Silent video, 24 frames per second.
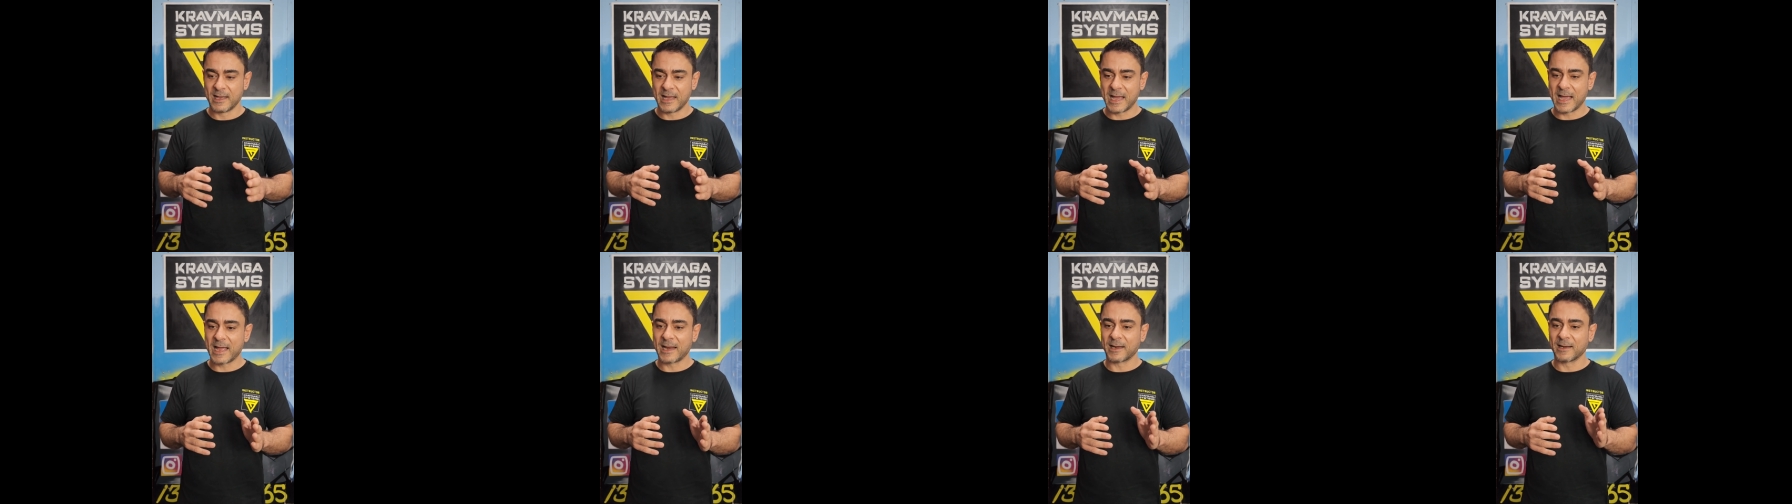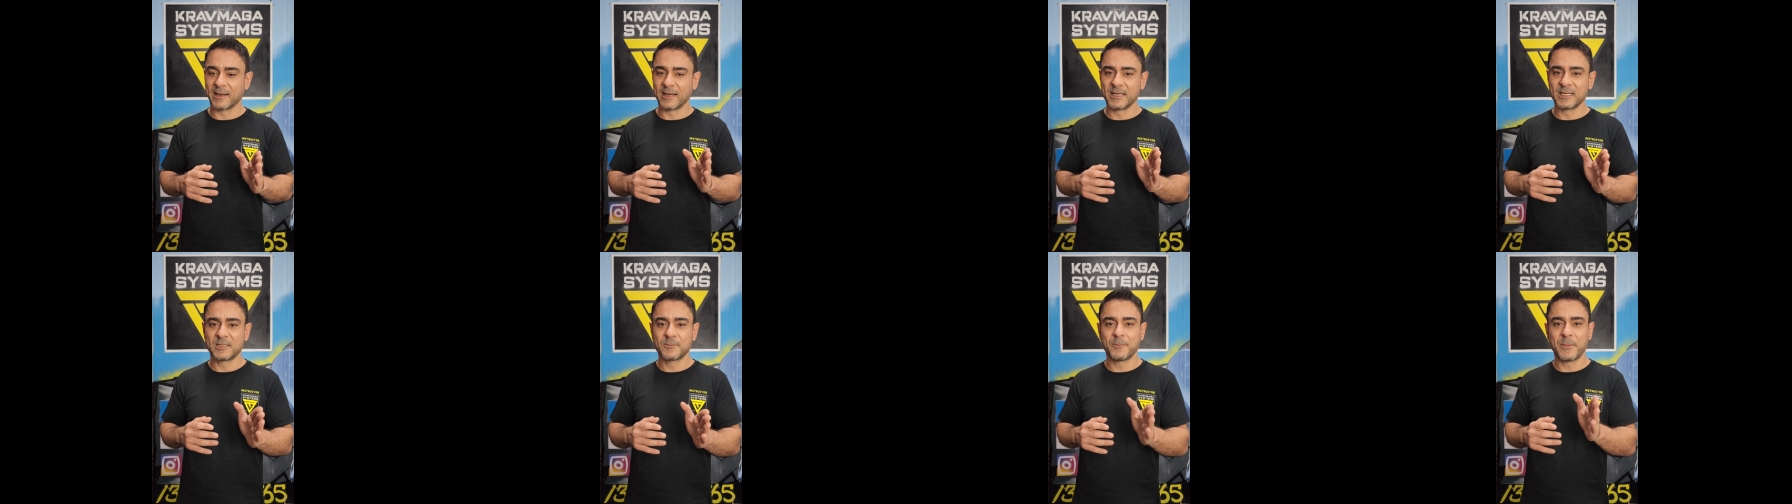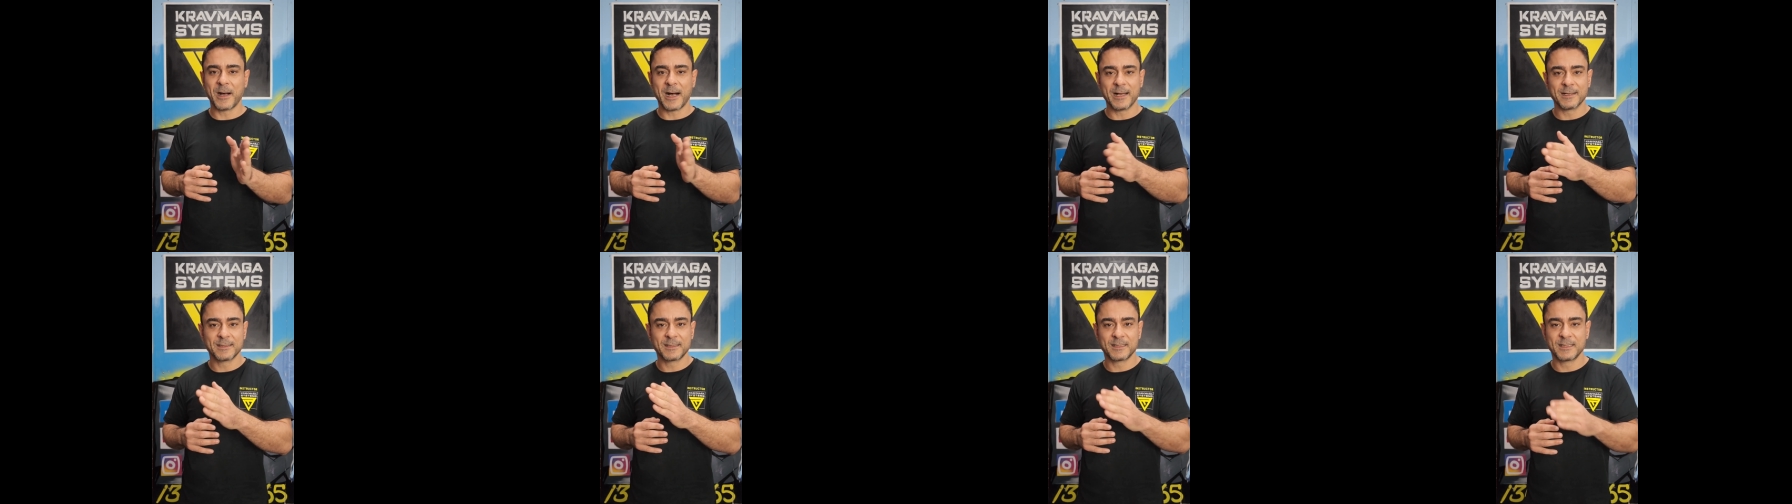at least
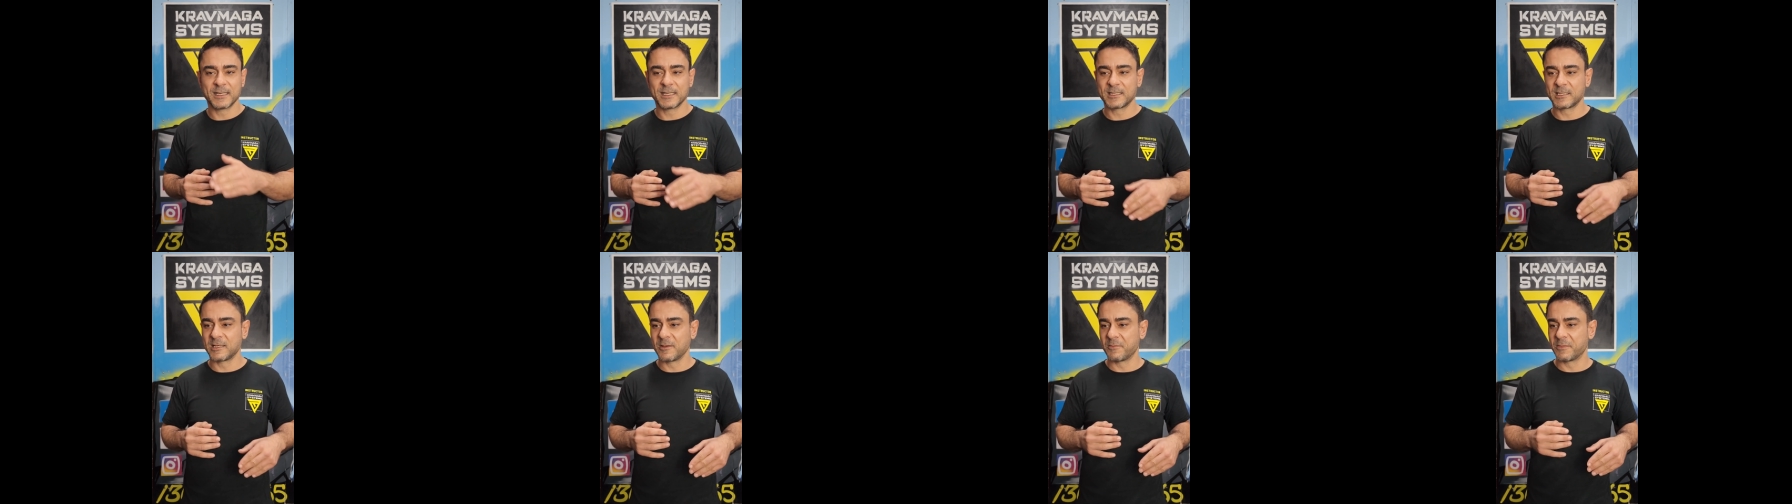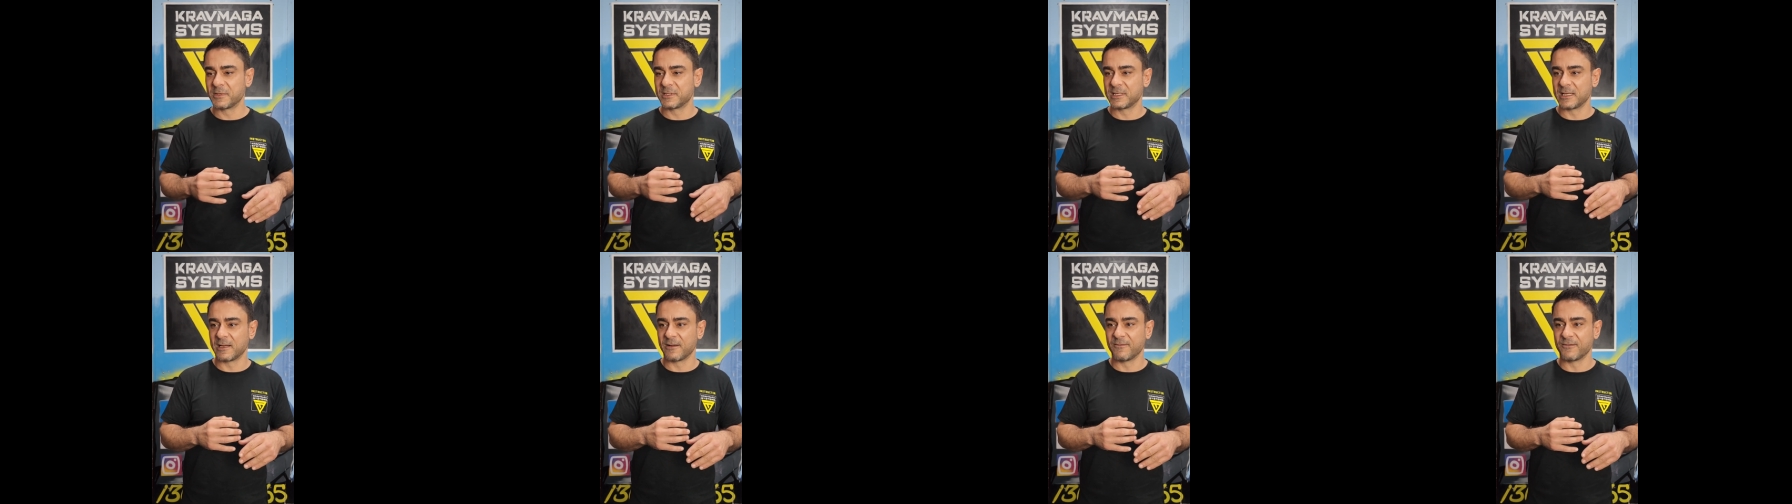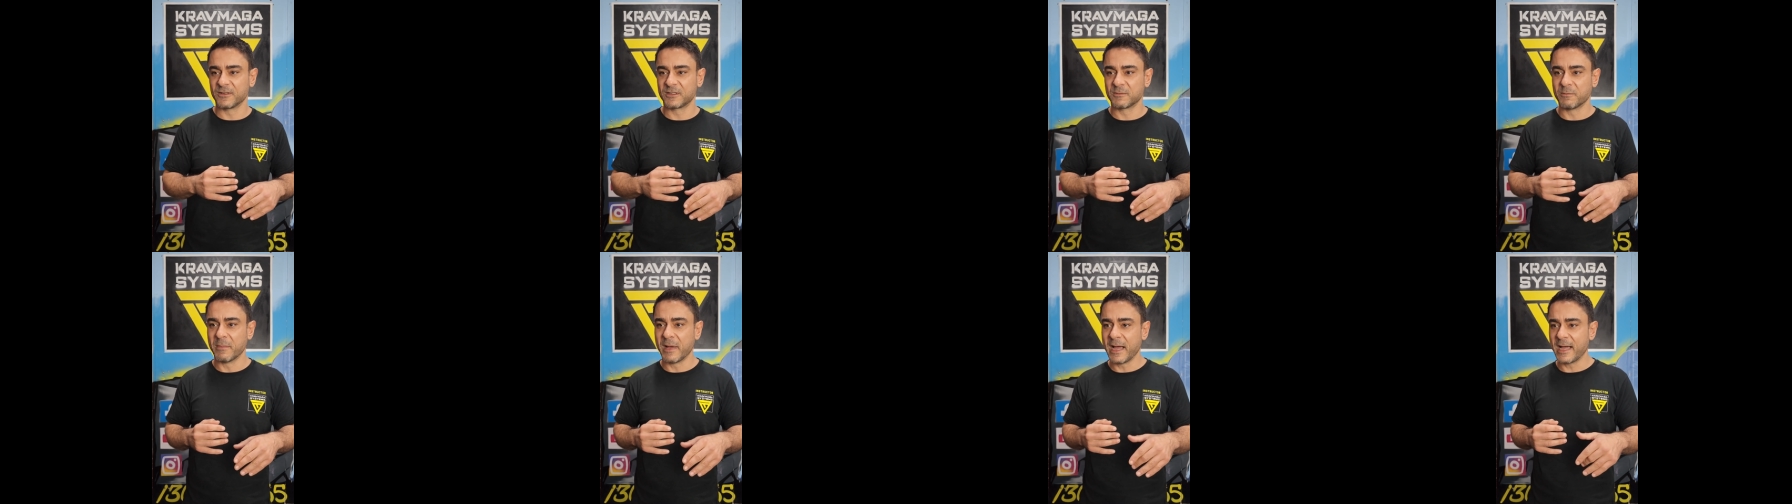past 60% of
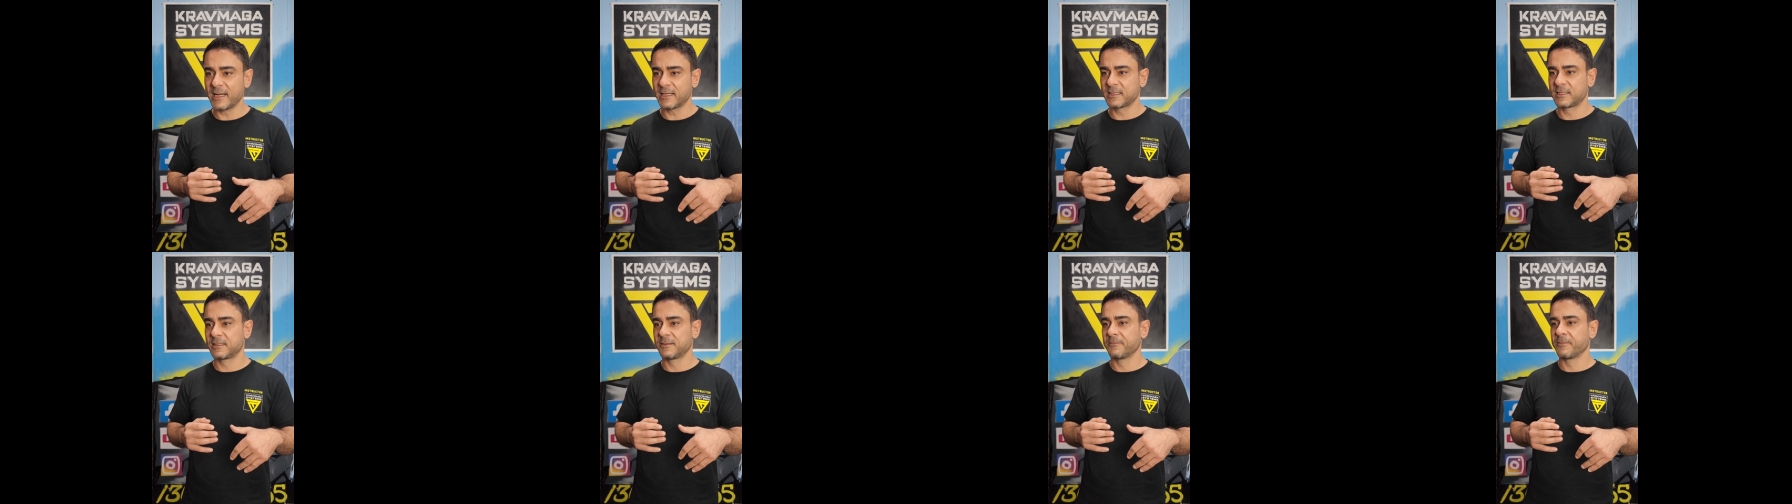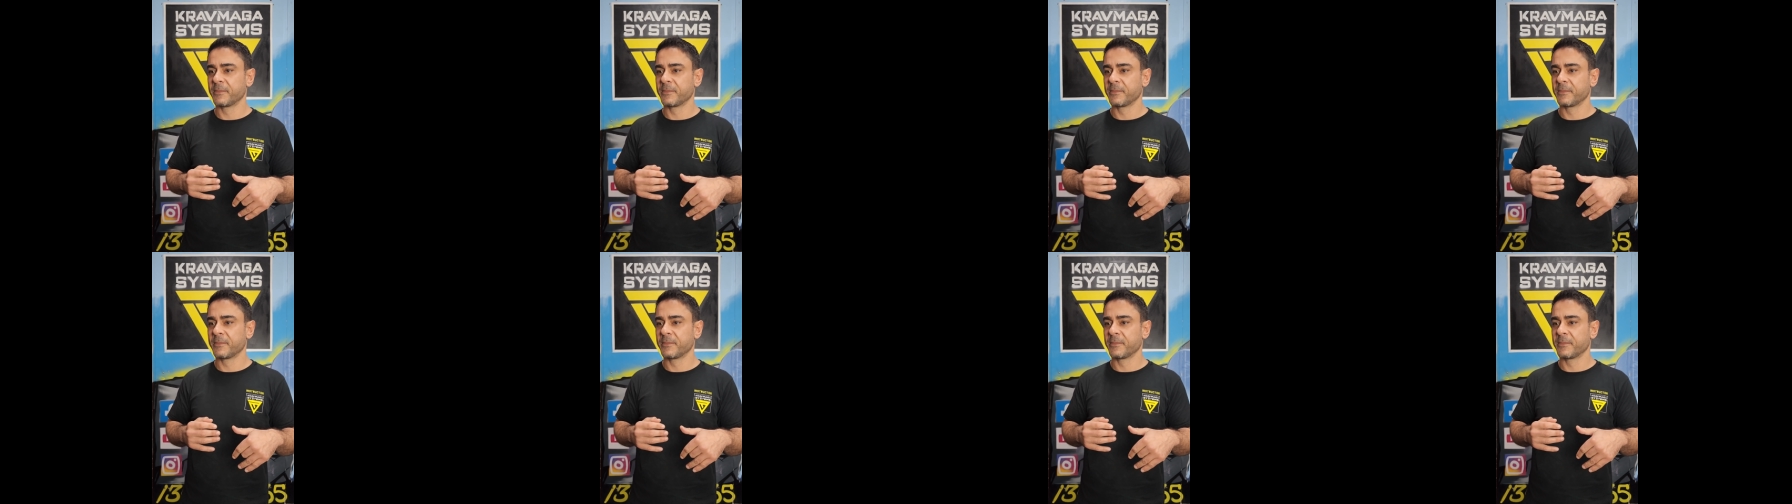its max